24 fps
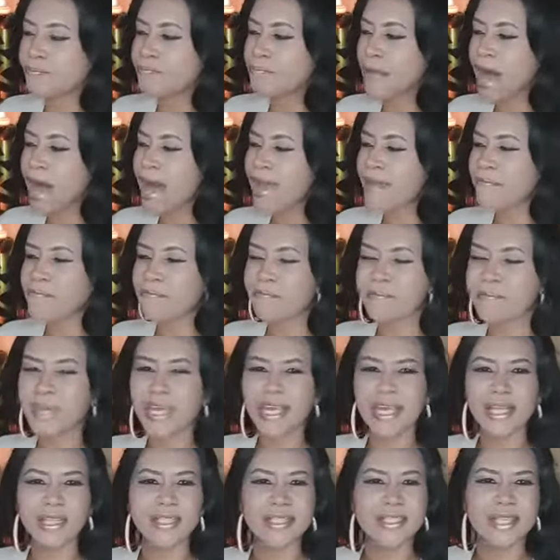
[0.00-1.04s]
my
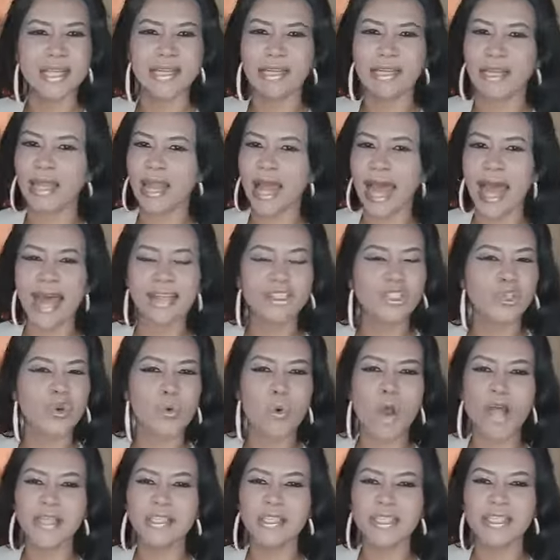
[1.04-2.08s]
meals in large
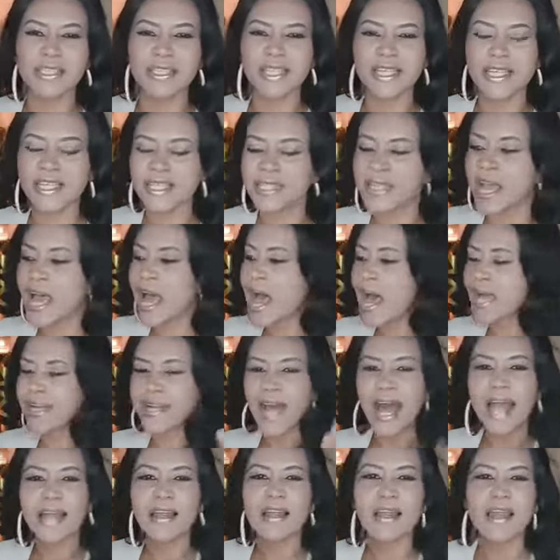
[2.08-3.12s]
quantities and
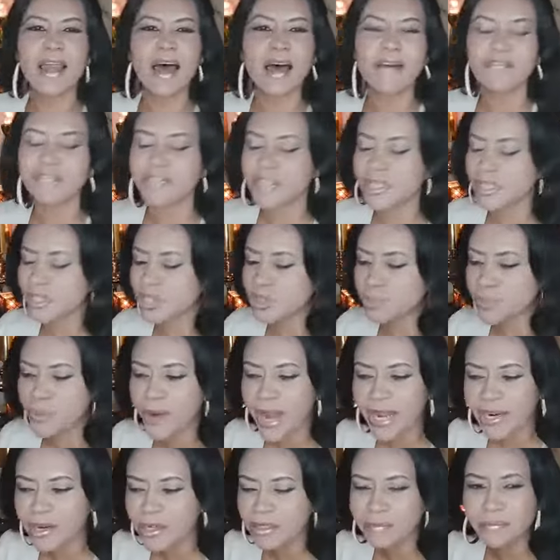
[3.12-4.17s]
I love to
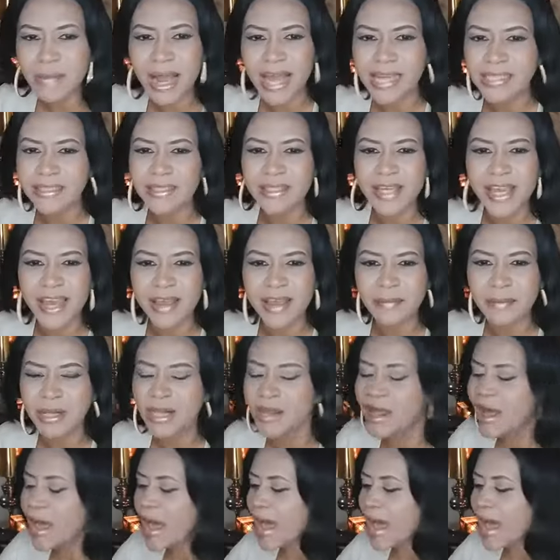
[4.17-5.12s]
spread out my table